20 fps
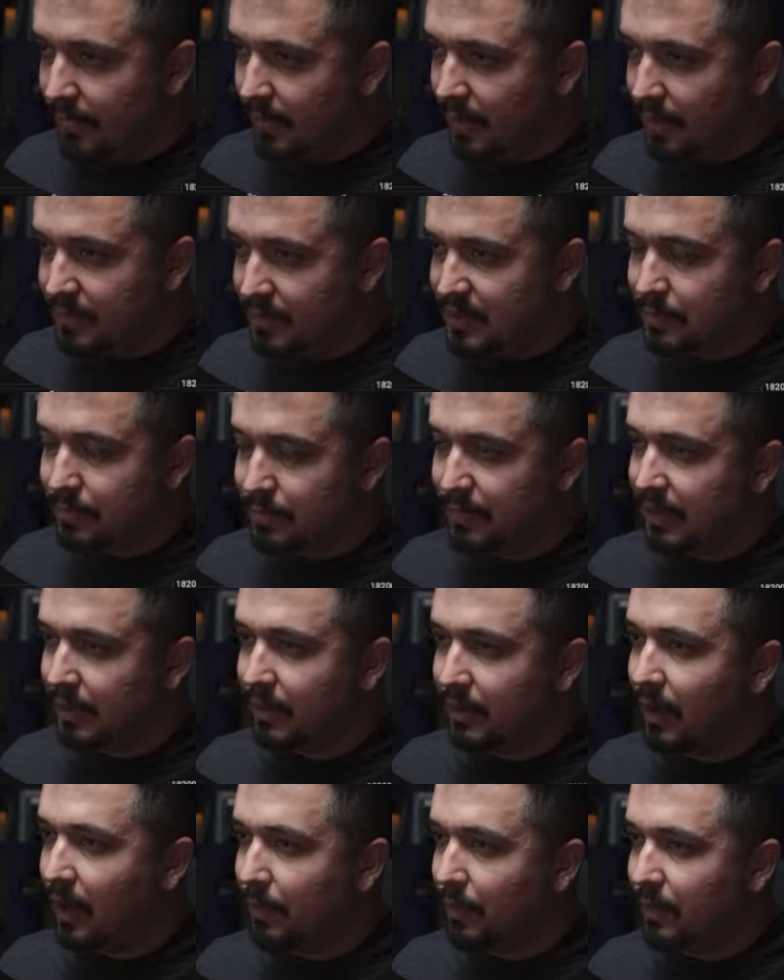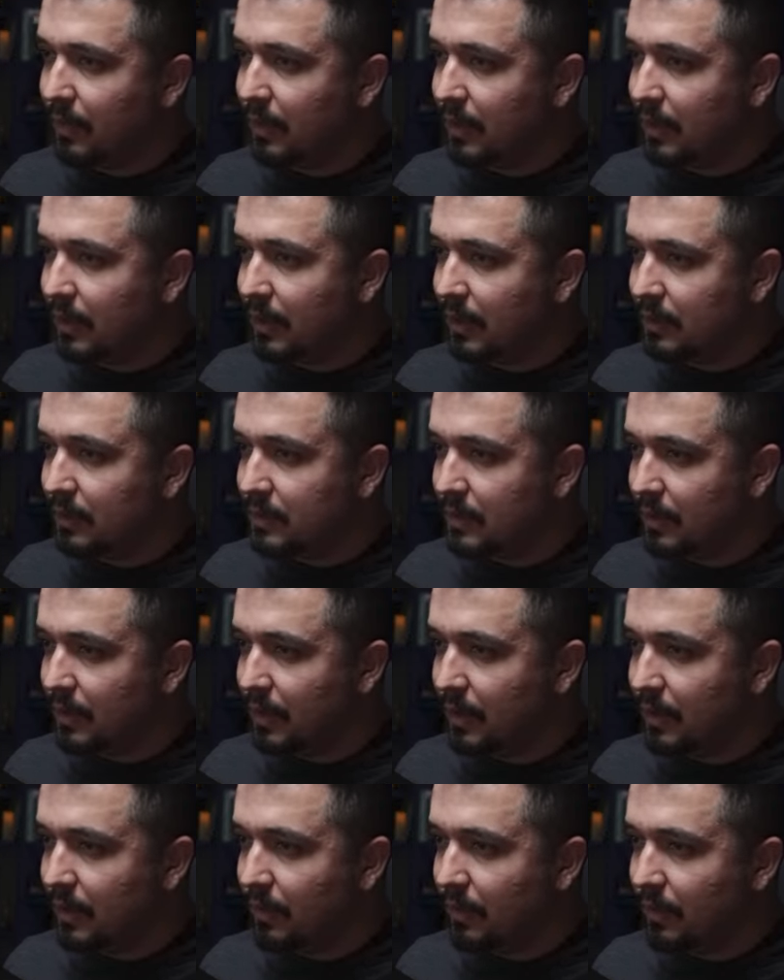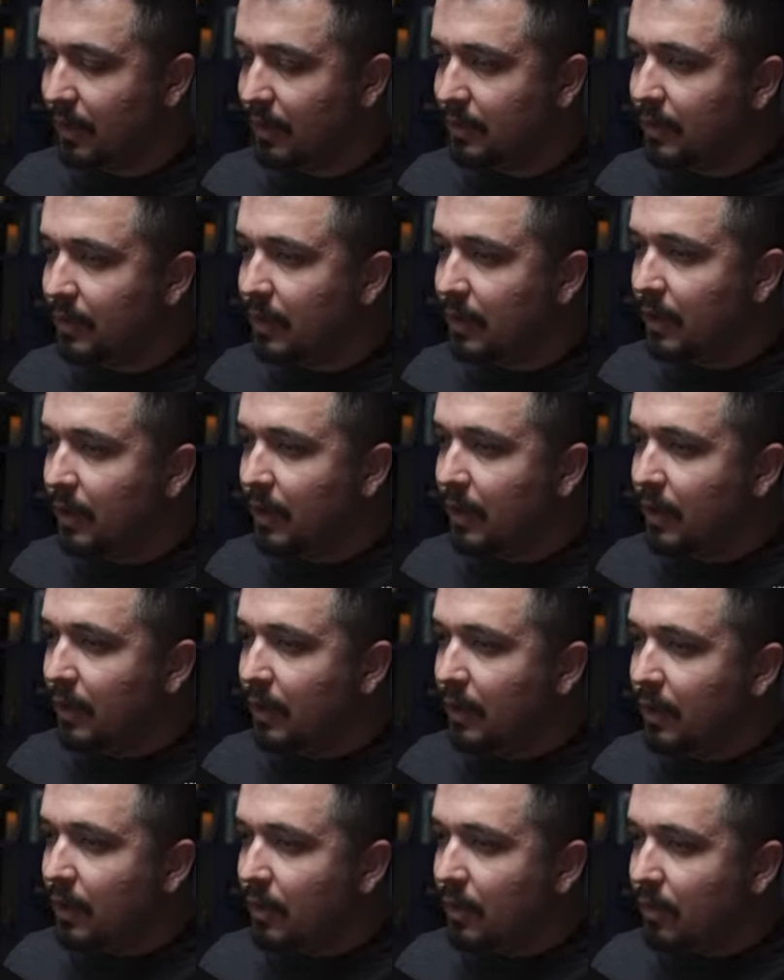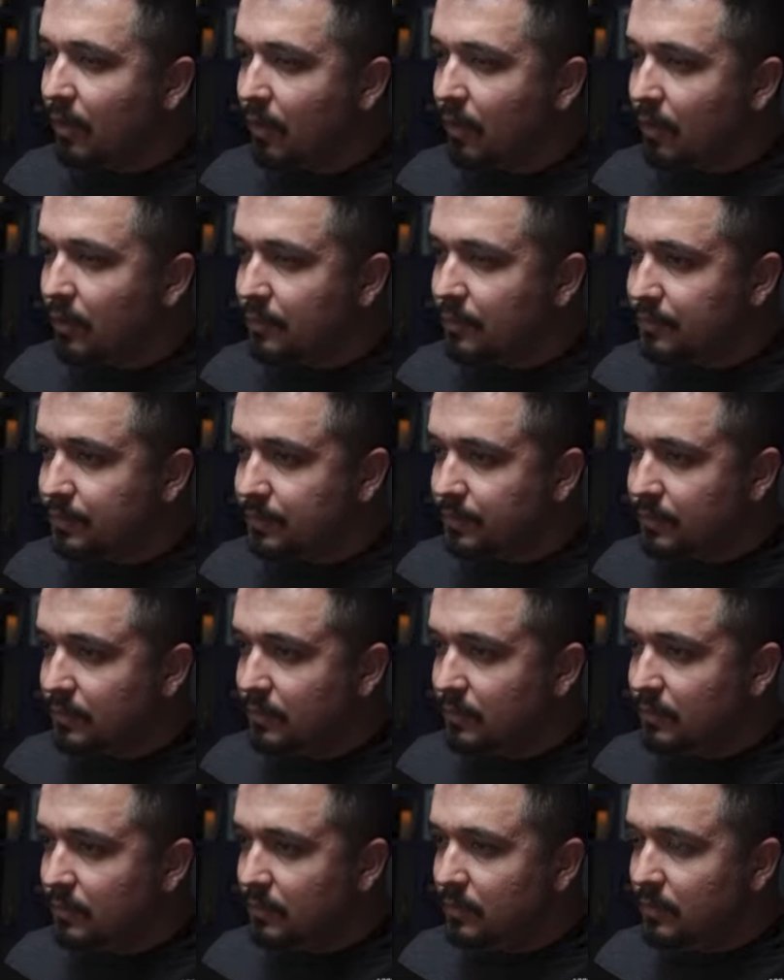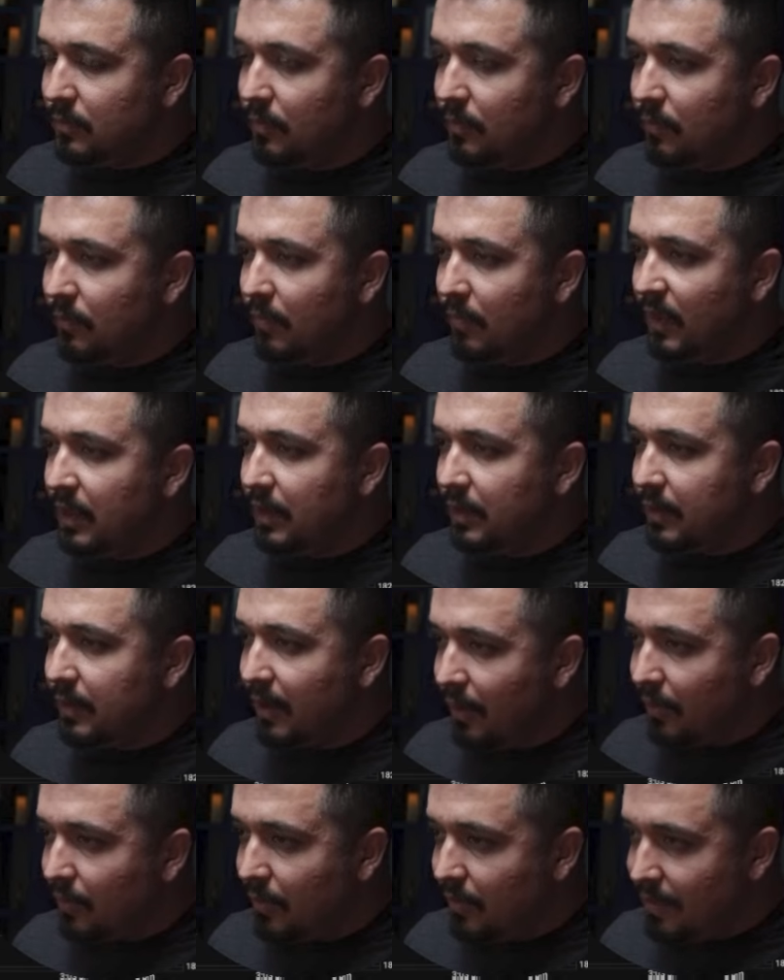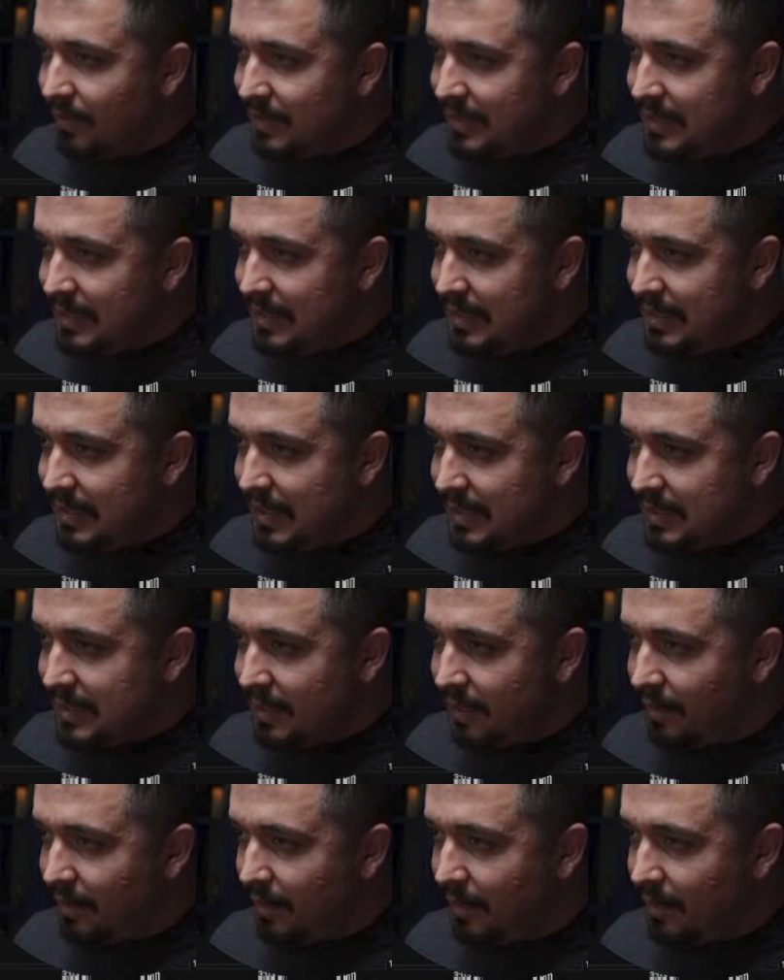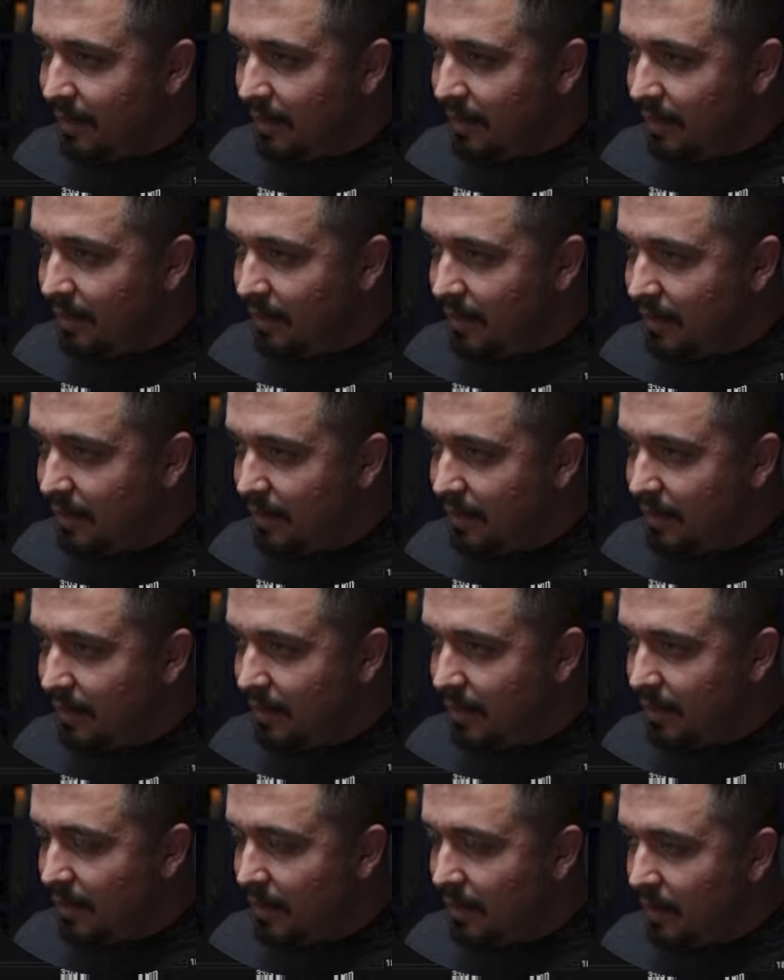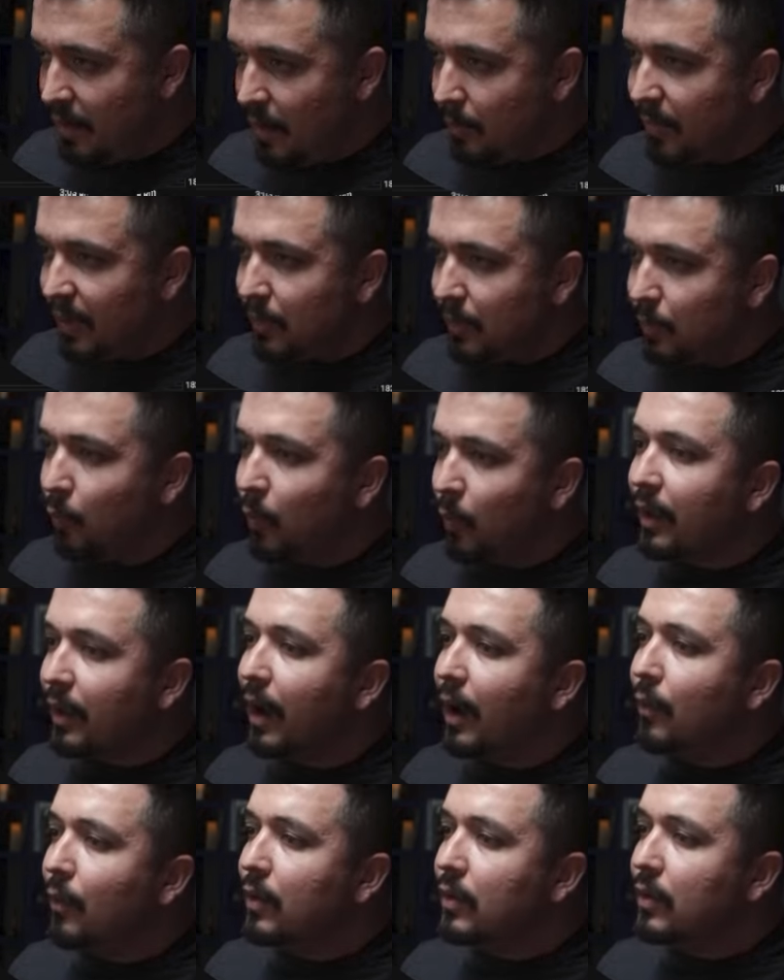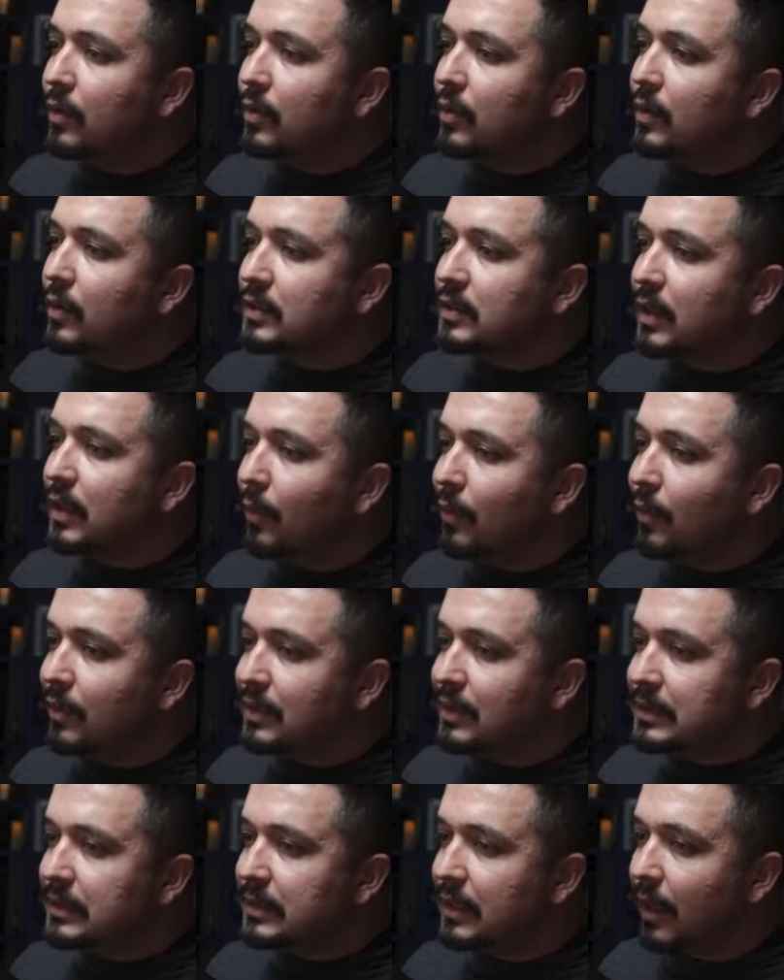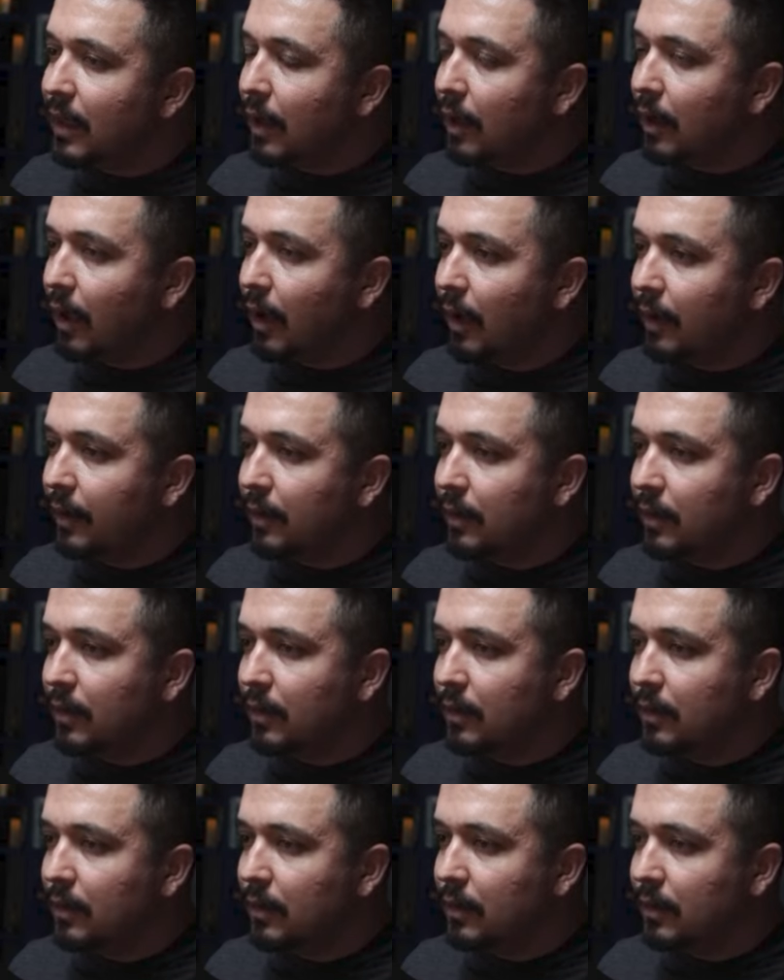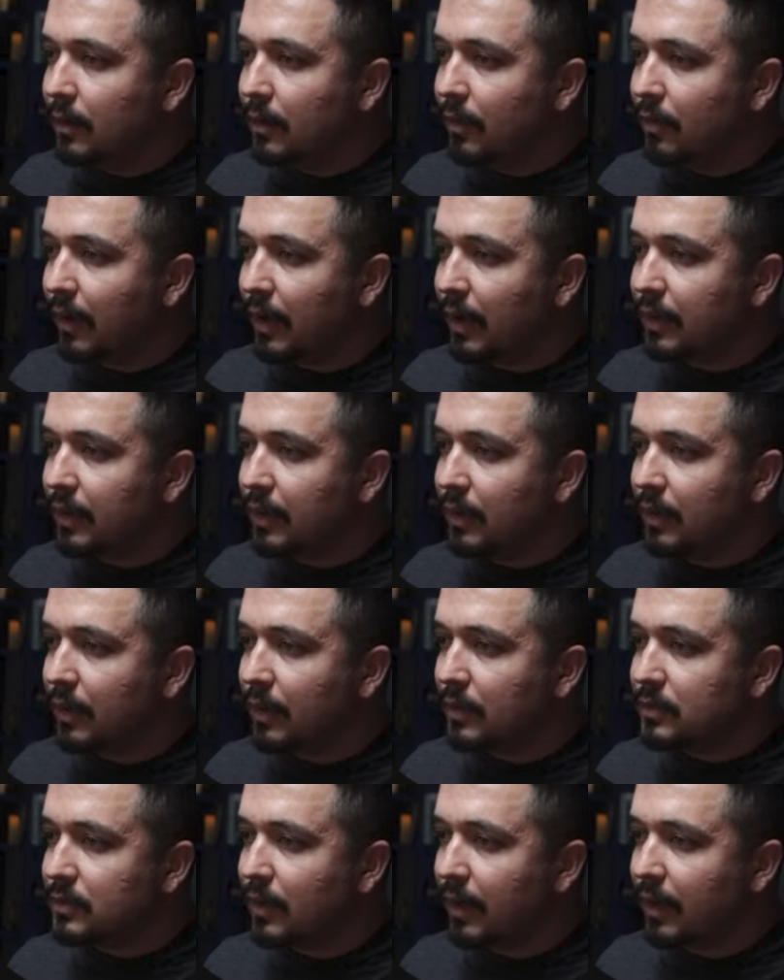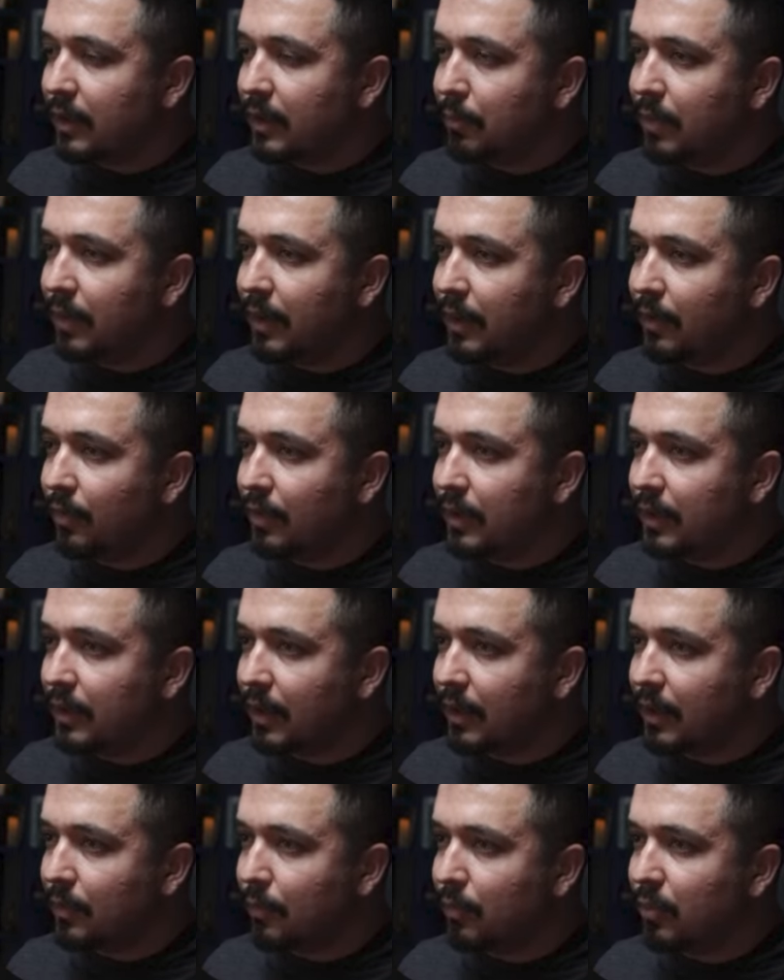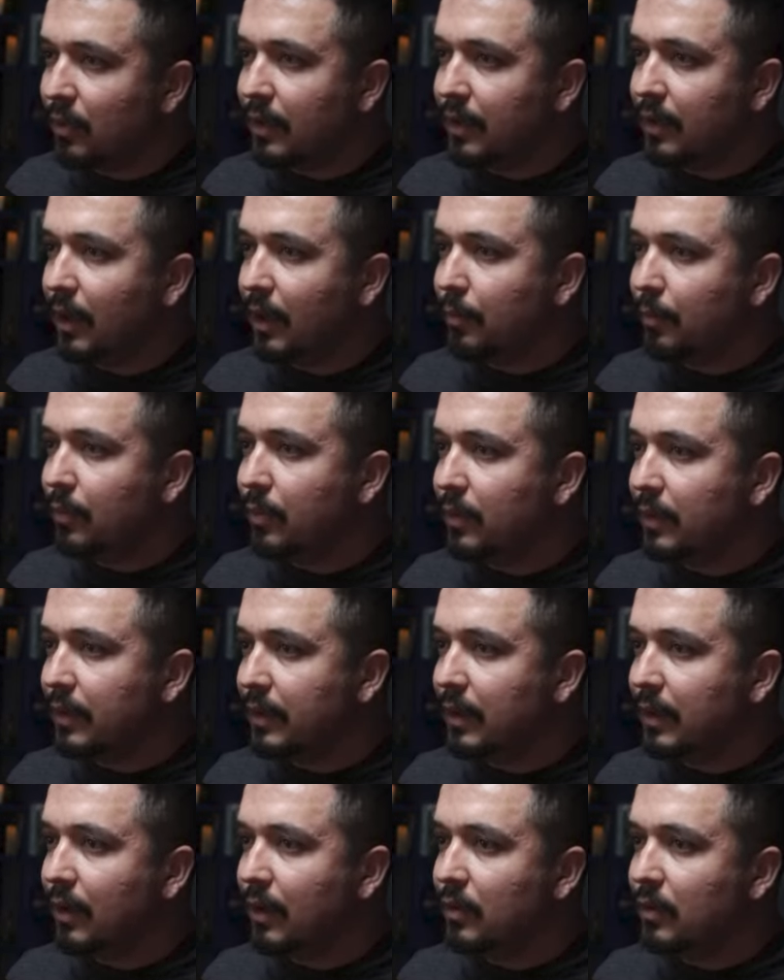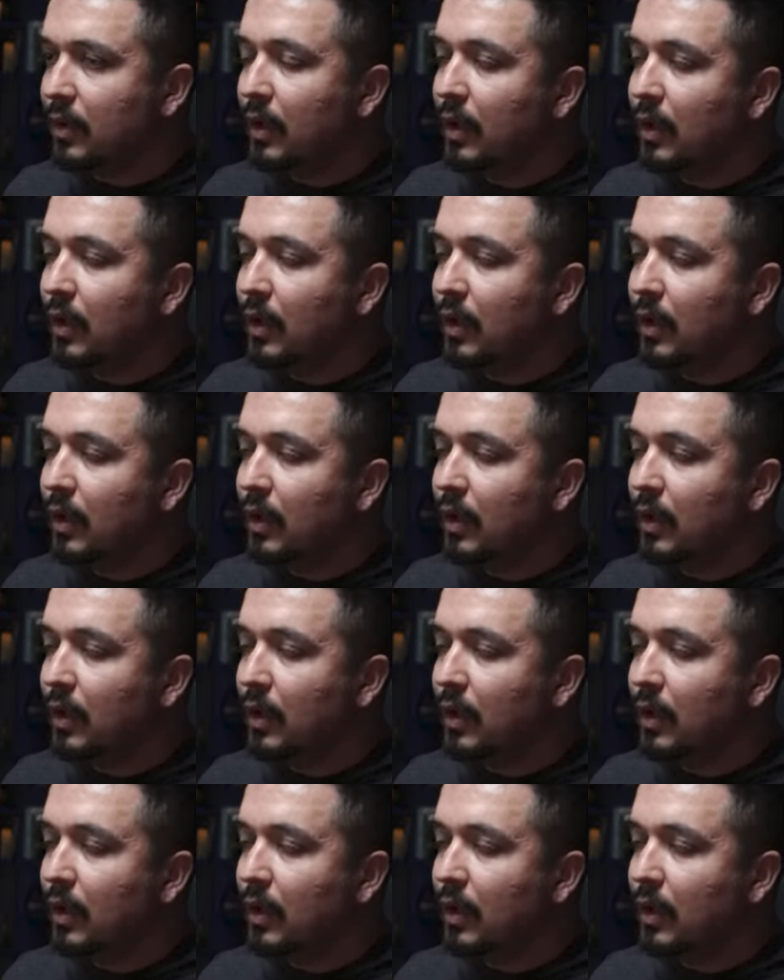Just making hypothetical scenario, right? So now you see this here. But what I want to do is I want to see a line right here so I can play with it. I can pull it up, pull it down.